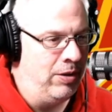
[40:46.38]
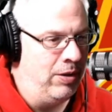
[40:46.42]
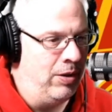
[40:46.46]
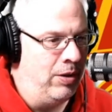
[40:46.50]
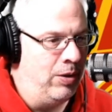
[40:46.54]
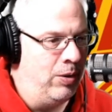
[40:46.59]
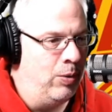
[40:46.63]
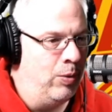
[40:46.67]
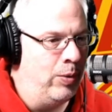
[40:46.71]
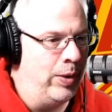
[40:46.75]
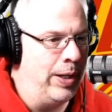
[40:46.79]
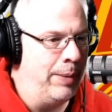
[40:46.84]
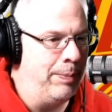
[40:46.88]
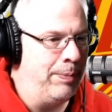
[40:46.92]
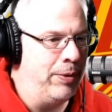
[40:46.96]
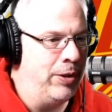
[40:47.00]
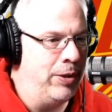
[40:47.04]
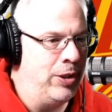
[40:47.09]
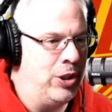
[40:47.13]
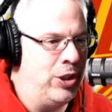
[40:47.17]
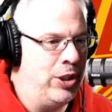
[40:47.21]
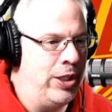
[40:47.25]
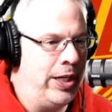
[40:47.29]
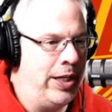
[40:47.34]
We
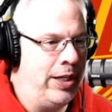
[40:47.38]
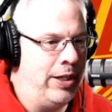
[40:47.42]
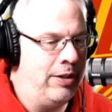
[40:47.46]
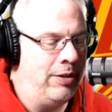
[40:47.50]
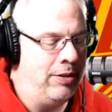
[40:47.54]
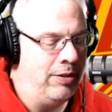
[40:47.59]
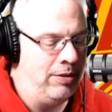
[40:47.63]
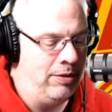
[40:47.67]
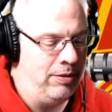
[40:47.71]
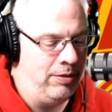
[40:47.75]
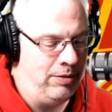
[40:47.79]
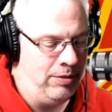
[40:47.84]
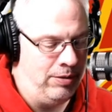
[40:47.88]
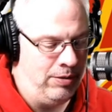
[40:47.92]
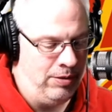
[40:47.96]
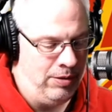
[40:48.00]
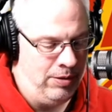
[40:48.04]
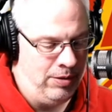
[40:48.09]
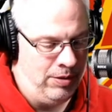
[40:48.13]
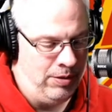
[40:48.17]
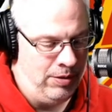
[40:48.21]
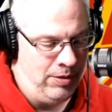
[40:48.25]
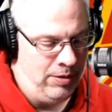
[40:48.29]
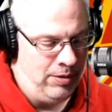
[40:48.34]
appreciate it.
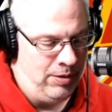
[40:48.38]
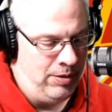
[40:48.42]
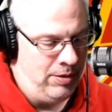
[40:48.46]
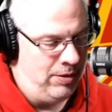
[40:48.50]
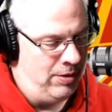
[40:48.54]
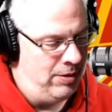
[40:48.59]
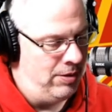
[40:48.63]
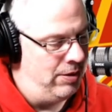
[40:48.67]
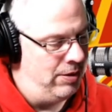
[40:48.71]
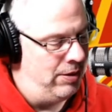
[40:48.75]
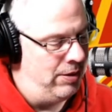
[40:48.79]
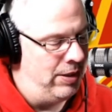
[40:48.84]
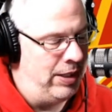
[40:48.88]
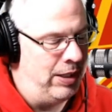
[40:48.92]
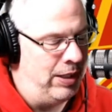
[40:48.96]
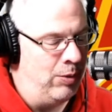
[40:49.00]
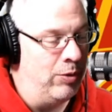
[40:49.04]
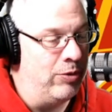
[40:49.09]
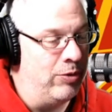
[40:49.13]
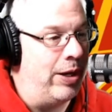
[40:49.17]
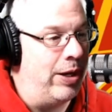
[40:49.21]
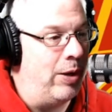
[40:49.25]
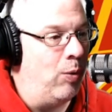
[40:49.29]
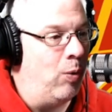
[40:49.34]
It
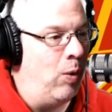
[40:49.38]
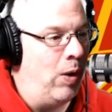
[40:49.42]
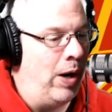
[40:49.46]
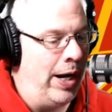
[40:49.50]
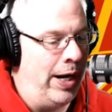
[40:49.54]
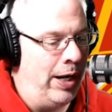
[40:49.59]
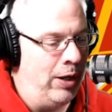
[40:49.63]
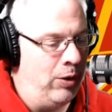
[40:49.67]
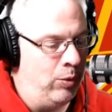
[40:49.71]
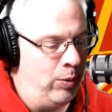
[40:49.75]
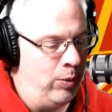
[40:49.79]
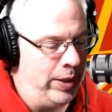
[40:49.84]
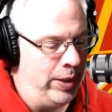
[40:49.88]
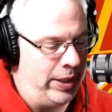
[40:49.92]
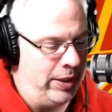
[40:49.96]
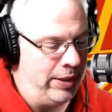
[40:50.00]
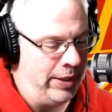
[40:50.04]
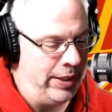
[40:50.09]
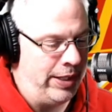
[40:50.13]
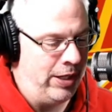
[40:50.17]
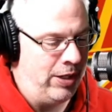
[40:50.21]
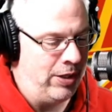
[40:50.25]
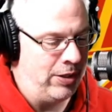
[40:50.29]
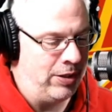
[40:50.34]
was a wild week in
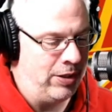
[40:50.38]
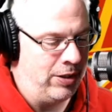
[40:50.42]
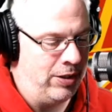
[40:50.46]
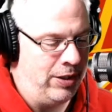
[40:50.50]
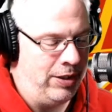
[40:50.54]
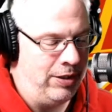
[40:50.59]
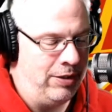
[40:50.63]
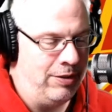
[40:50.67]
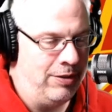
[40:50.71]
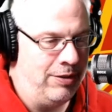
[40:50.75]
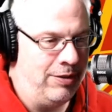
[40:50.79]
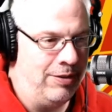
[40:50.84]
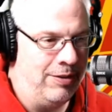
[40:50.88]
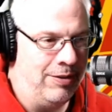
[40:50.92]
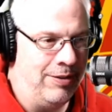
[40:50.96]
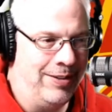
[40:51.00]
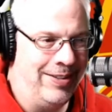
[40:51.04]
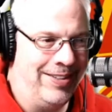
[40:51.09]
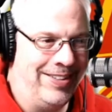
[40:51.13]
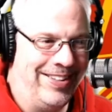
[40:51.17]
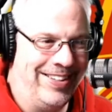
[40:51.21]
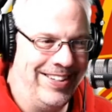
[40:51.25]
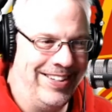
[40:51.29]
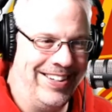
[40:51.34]
Calgary.
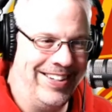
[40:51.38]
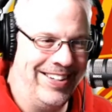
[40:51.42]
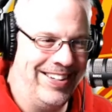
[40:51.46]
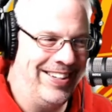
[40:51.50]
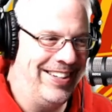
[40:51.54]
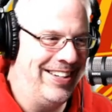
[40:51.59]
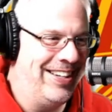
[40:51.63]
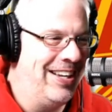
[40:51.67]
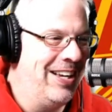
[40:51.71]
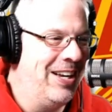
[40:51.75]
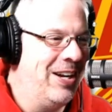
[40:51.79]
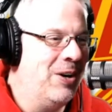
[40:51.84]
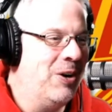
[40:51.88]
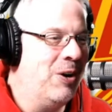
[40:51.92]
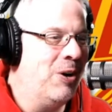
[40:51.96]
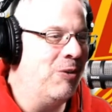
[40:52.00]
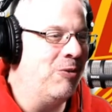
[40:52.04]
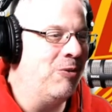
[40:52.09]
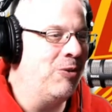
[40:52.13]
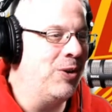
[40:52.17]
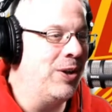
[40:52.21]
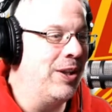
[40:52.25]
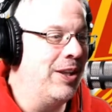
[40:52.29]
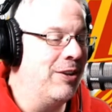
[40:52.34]

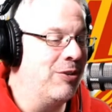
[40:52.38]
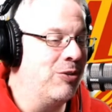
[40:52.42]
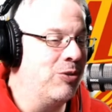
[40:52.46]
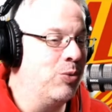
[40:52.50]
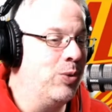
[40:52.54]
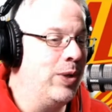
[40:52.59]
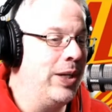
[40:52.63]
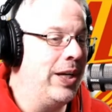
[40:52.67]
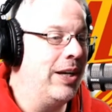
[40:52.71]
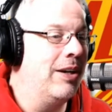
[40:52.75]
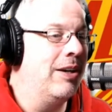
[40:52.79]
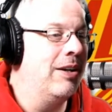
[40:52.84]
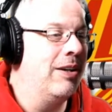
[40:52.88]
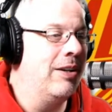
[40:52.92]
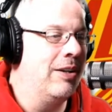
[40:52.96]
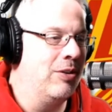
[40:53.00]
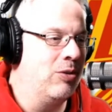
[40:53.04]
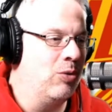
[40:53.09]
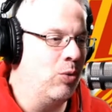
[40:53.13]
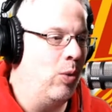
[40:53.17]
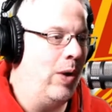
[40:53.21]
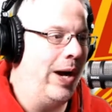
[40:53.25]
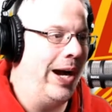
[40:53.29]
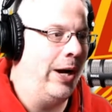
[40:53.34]
Hopefully this week is
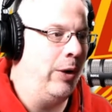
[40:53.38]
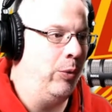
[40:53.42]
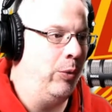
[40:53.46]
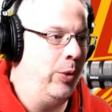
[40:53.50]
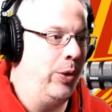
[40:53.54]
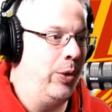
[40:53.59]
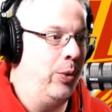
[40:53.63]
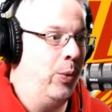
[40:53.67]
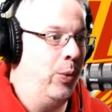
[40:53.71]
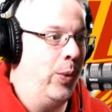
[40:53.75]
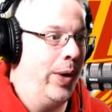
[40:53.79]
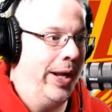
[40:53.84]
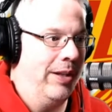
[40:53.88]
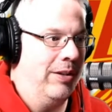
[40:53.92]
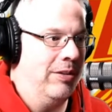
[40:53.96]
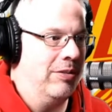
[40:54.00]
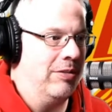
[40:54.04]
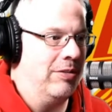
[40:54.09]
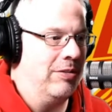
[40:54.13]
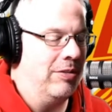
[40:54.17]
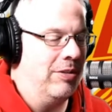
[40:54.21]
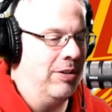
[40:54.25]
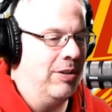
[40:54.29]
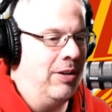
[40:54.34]
wild with
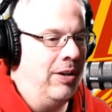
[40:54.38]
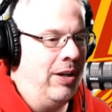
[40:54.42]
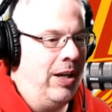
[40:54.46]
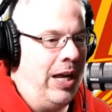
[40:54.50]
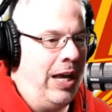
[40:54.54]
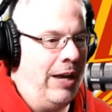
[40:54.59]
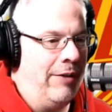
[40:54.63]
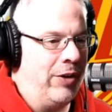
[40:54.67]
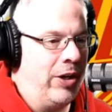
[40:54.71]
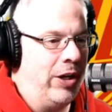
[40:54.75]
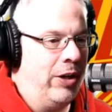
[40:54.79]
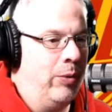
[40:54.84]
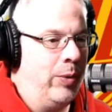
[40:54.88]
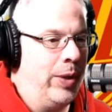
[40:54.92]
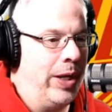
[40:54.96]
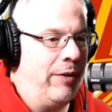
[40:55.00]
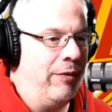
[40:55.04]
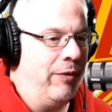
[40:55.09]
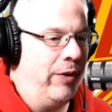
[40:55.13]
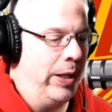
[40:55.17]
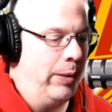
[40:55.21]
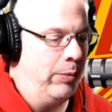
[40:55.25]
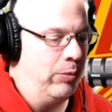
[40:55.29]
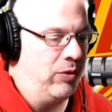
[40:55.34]
wins. Have a good week,
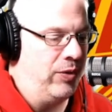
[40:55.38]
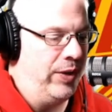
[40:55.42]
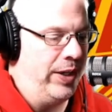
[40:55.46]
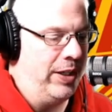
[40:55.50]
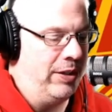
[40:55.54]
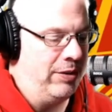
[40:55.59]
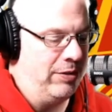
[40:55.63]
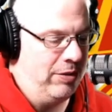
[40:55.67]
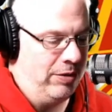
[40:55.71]
Flames fans.